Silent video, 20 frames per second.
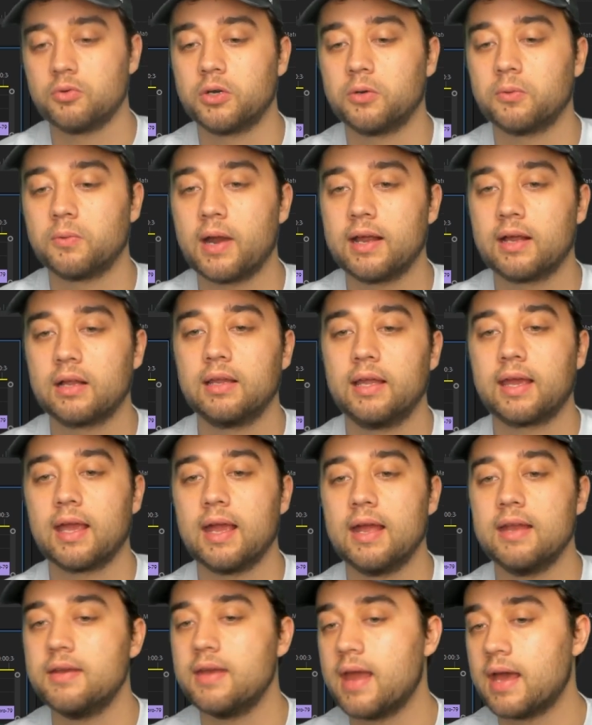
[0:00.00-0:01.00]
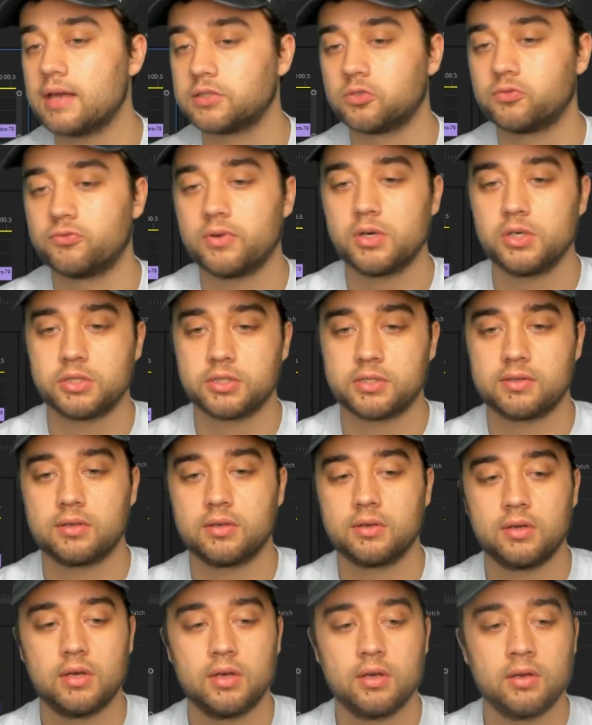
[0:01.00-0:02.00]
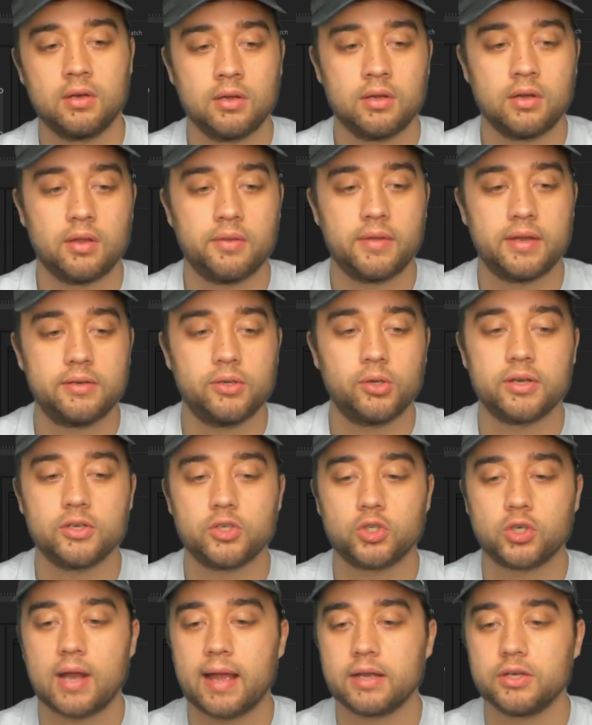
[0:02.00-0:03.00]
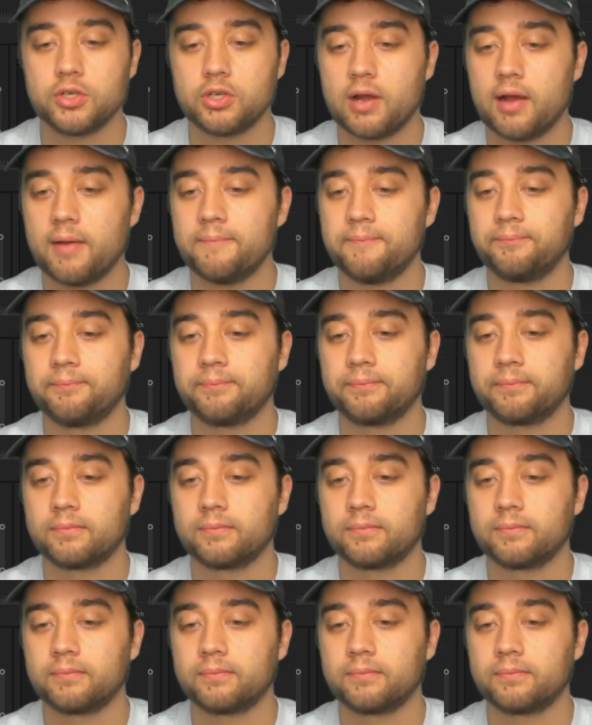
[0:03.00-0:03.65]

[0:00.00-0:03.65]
Want to right click and nest first. And then you can drag and drop.